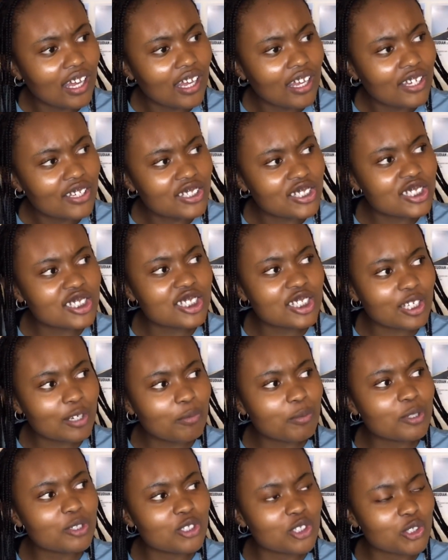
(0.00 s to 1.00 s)
she
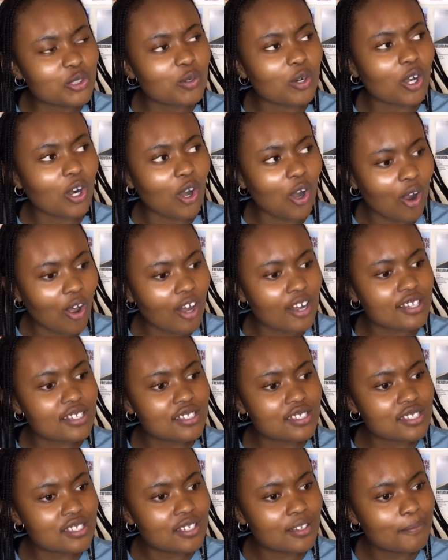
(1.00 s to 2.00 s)
would do a
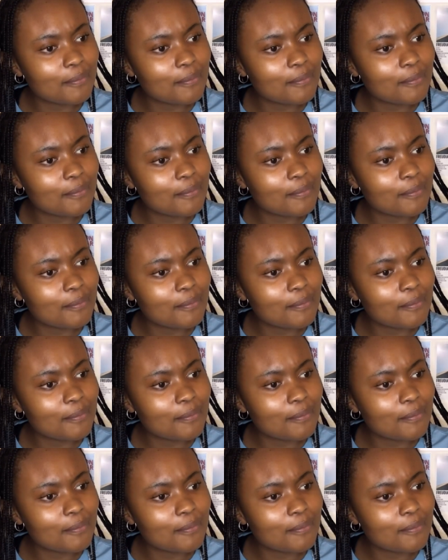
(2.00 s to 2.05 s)
lot